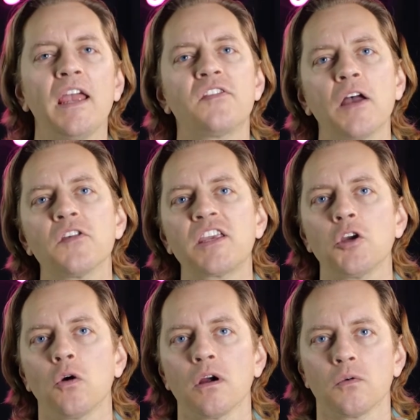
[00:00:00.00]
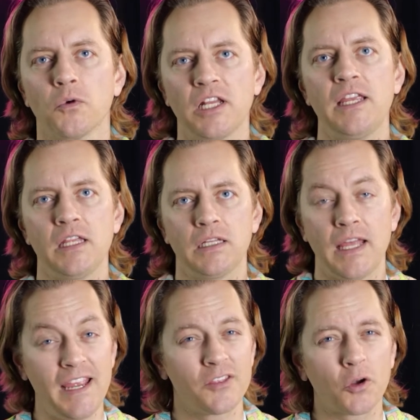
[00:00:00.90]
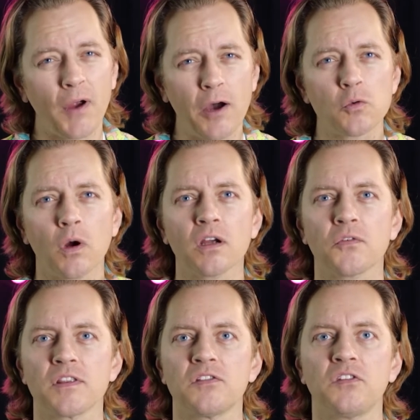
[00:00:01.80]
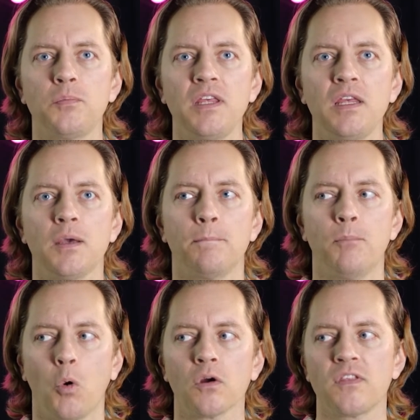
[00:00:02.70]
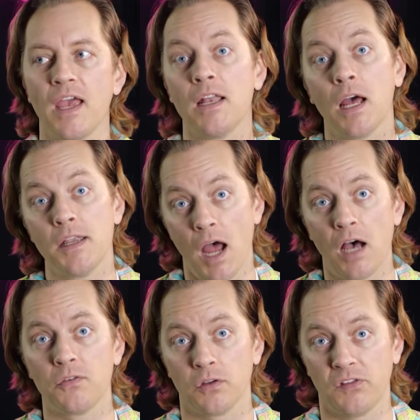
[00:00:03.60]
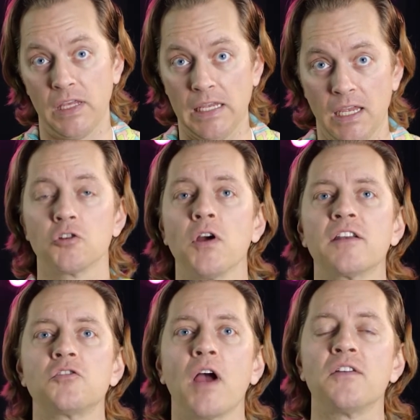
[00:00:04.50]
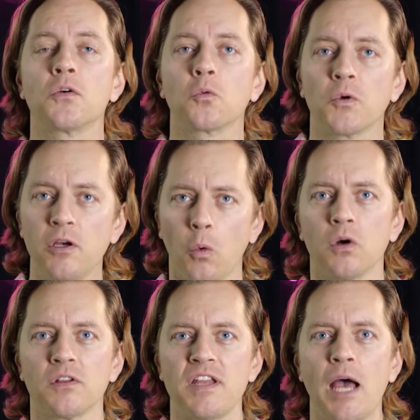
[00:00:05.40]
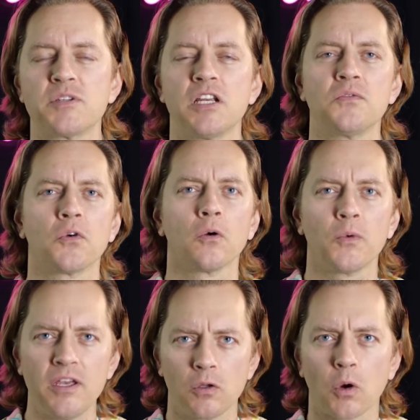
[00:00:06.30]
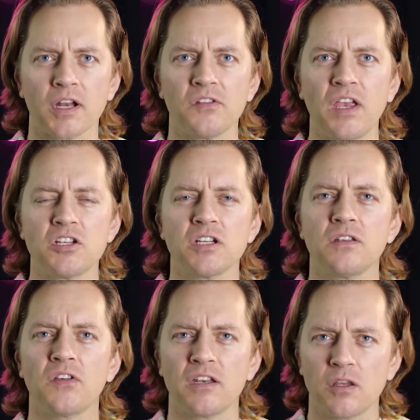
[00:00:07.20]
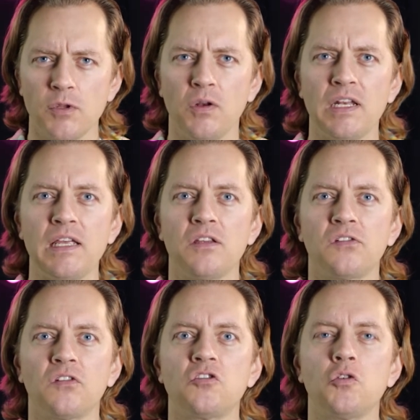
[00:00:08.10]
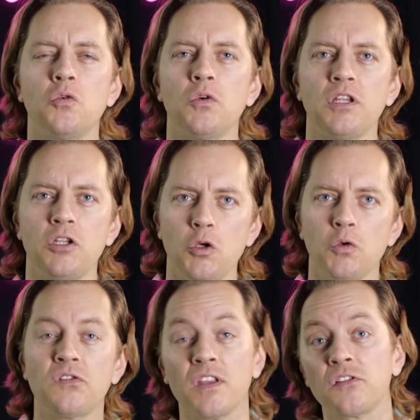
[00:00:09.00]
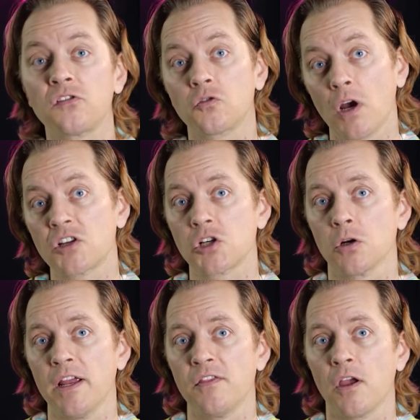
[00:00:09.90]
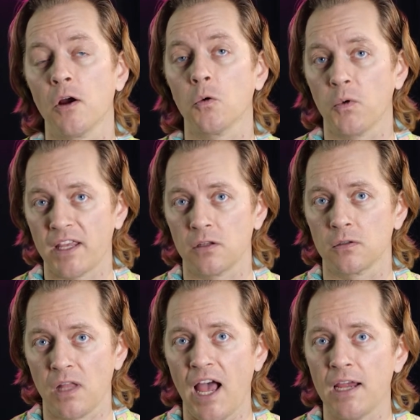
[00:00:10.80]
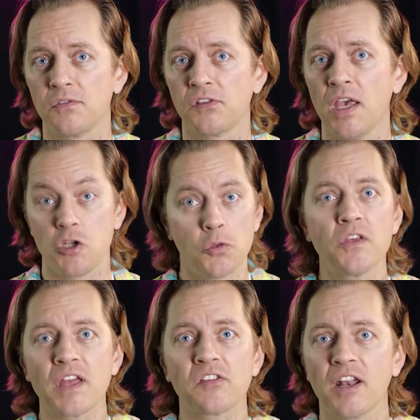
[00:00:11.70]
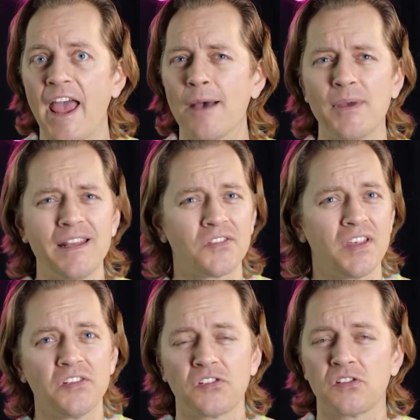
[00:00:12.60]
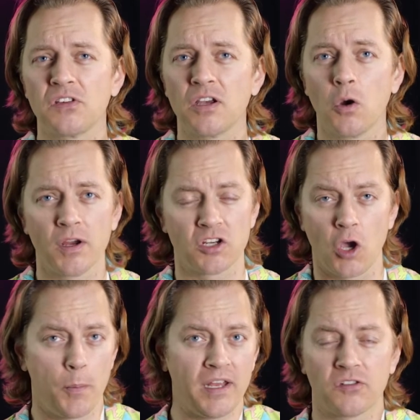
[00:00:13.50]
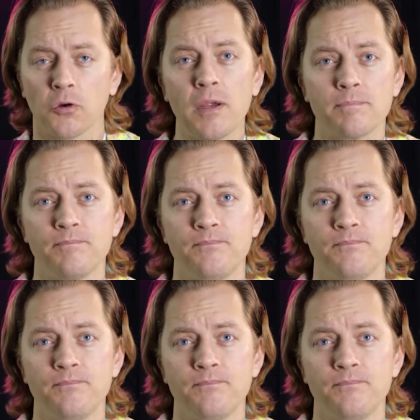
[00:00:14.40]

It sounds like you're really laying the groundwork for this to be more than a novelty. You're trying to drive real world adoption for real organizations and communities to use this structure in their regular lives. Do you think that's going to happen? Is this going to go mainstream?